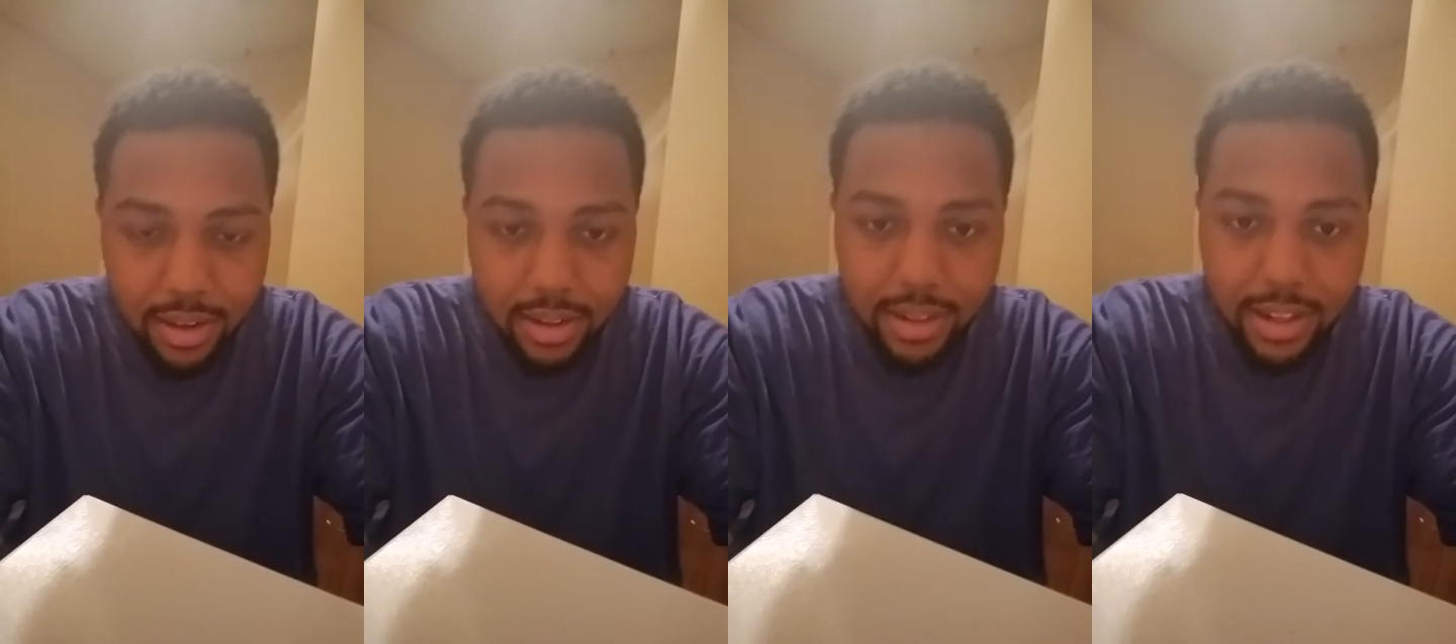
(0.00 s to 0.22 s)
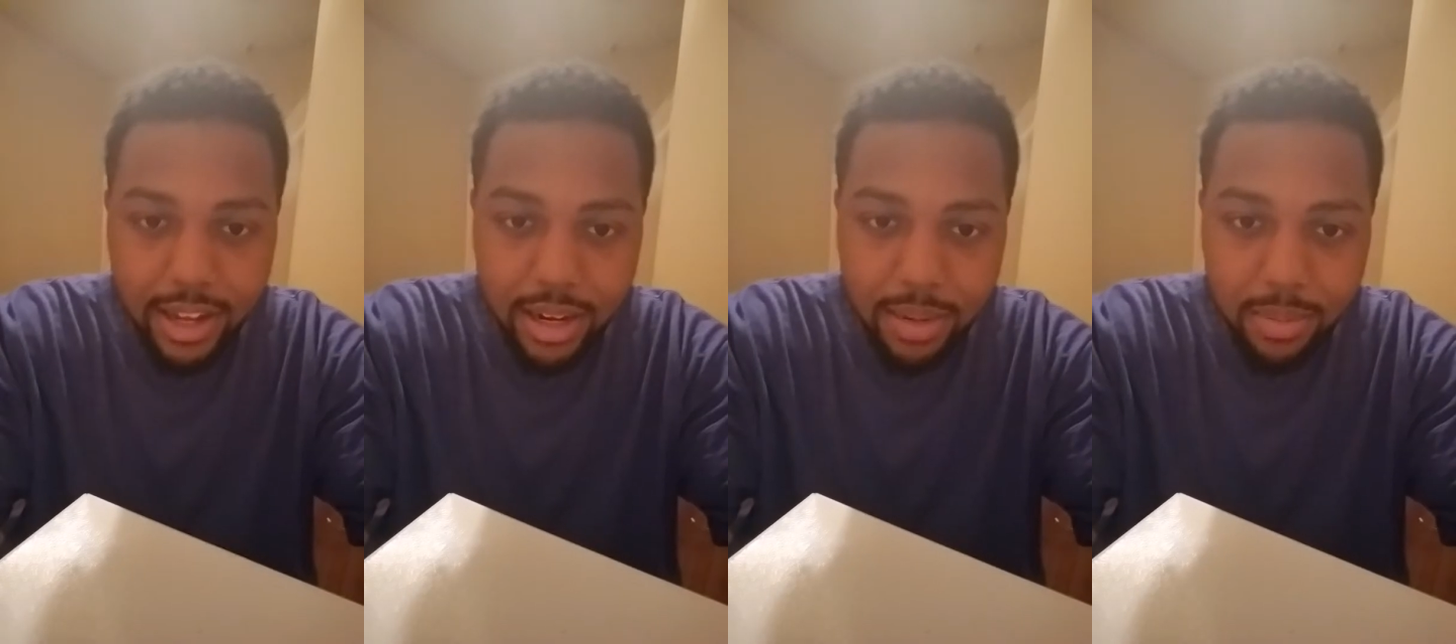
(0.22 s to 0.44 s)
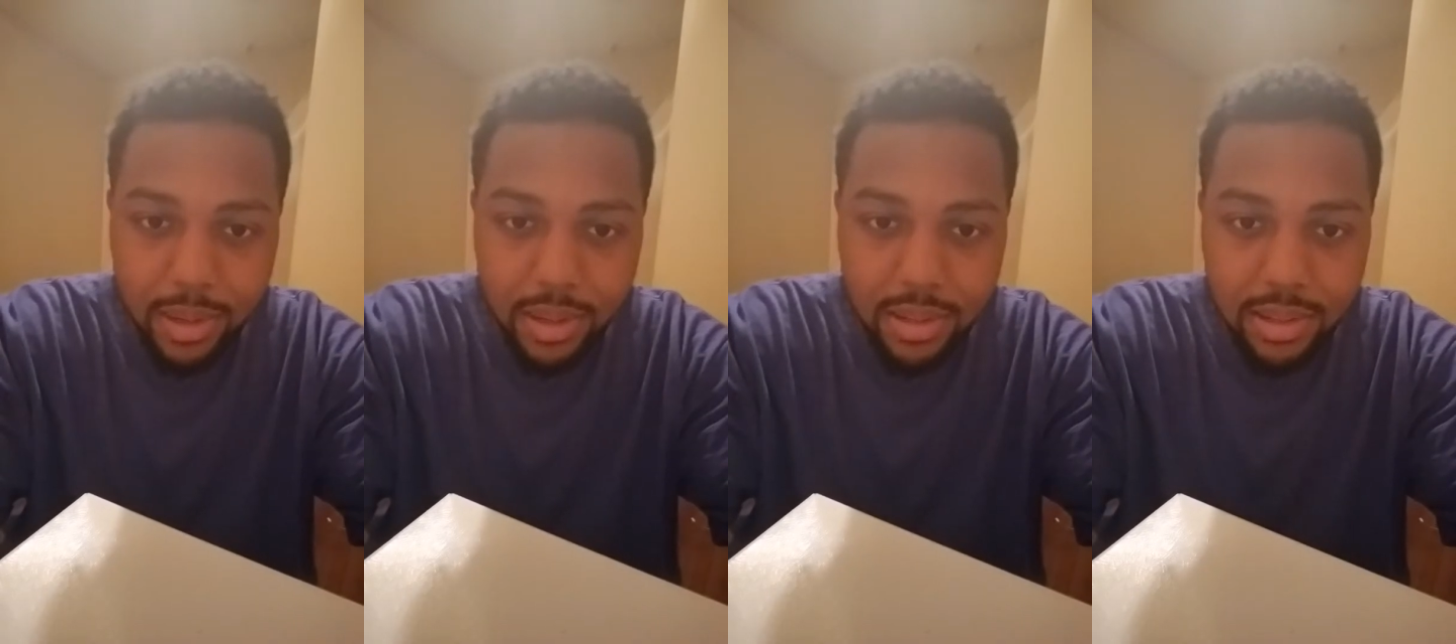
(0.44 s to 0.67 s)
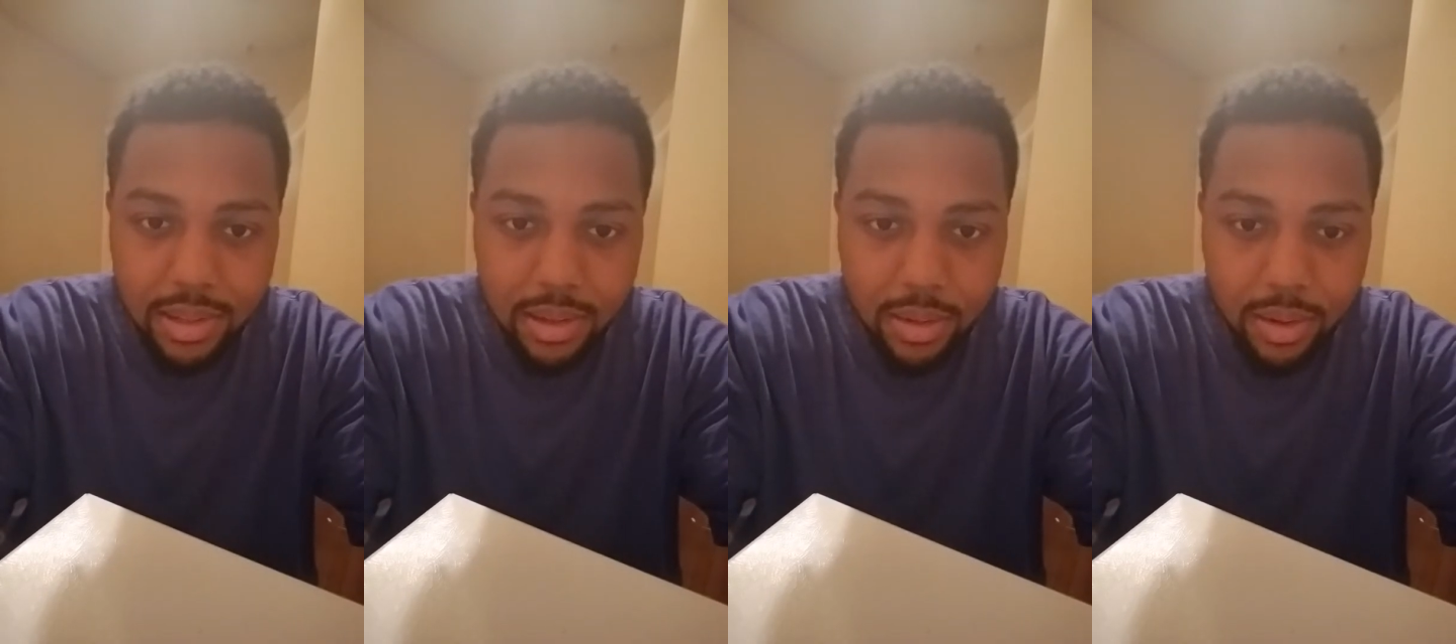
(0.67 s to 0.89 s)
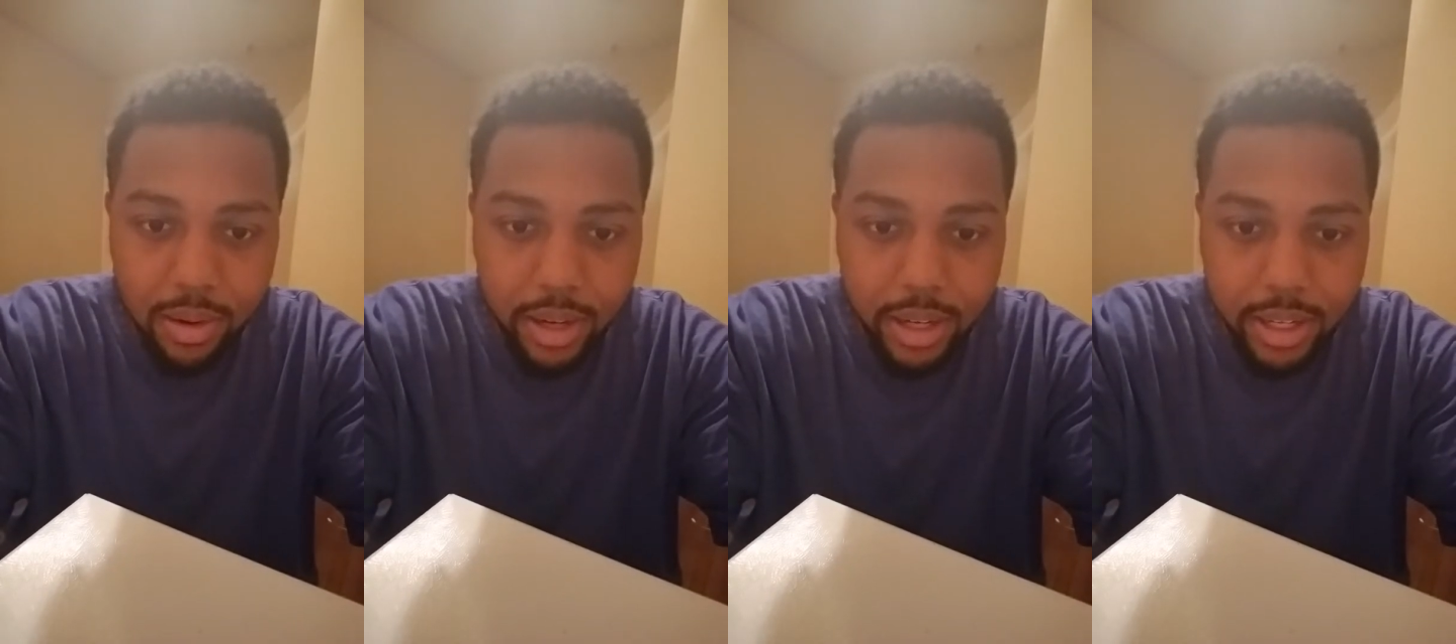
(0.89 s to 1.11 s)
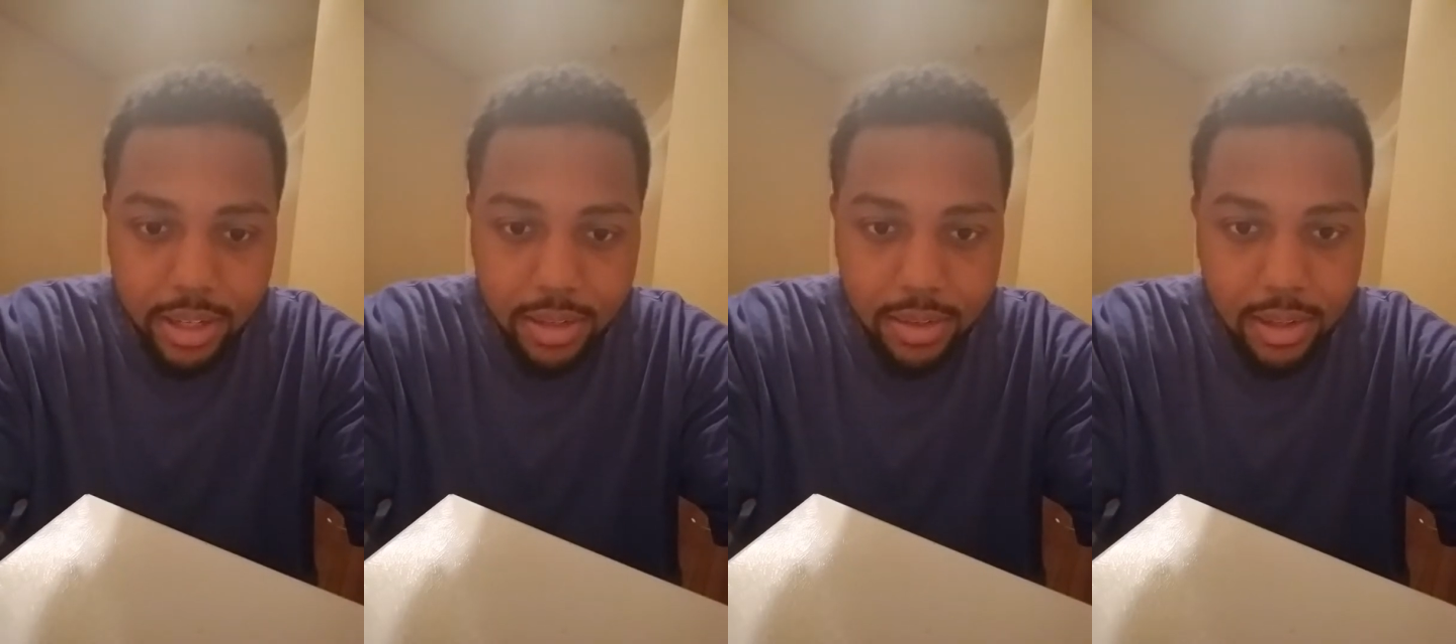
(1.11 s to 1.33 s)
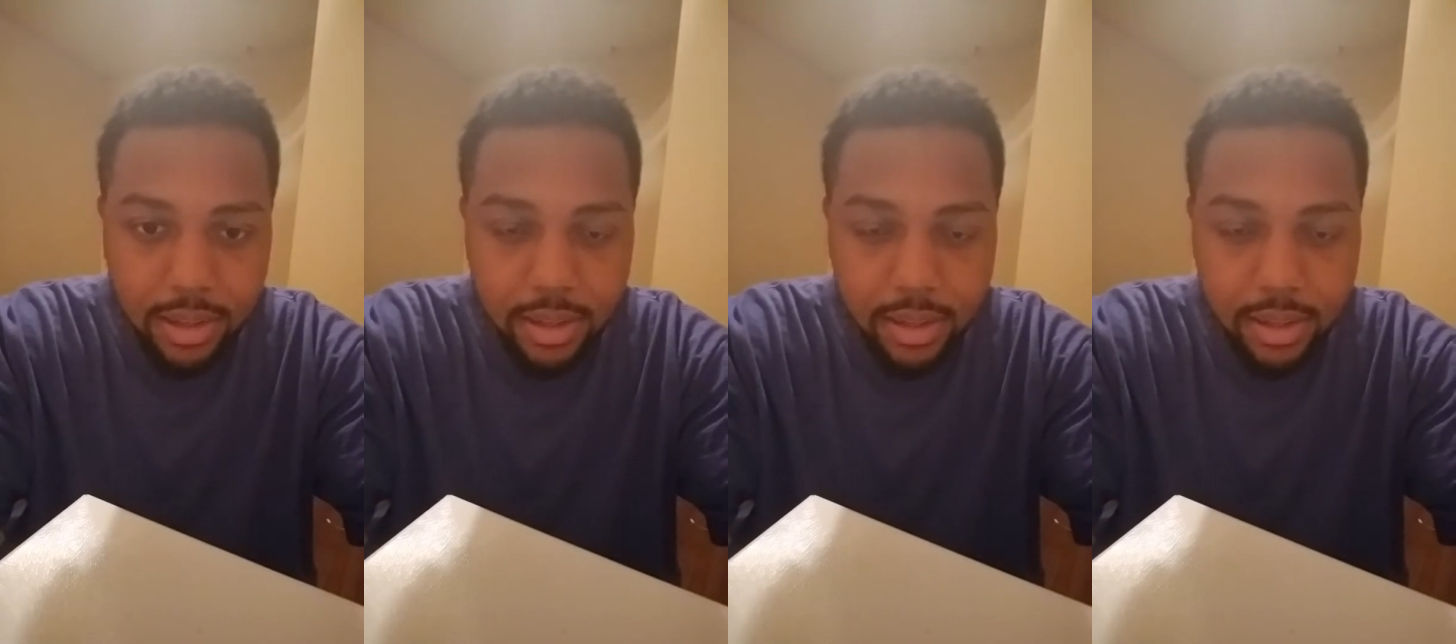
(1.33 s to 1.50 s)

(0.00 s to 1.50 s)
That'll be so great.